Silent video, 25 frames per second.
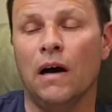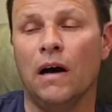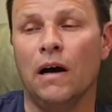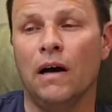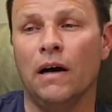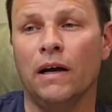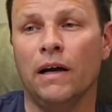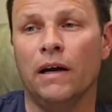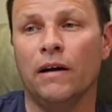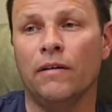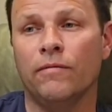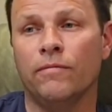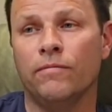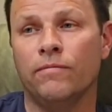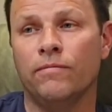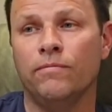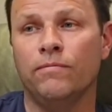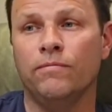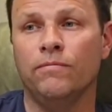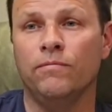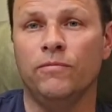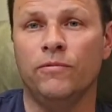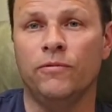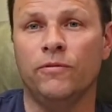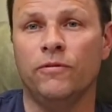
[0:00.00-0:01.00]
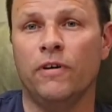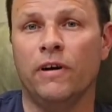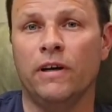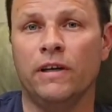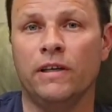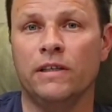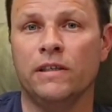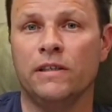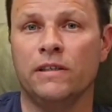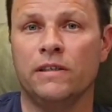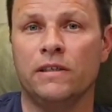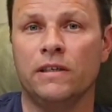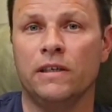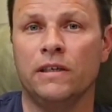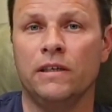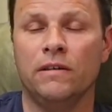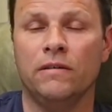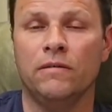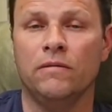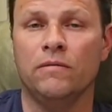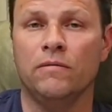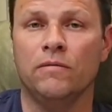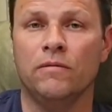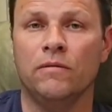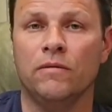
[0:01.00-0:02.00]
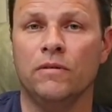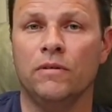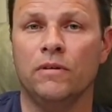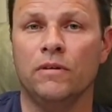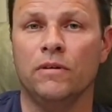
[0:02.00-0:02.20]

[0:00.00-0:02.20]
have friends in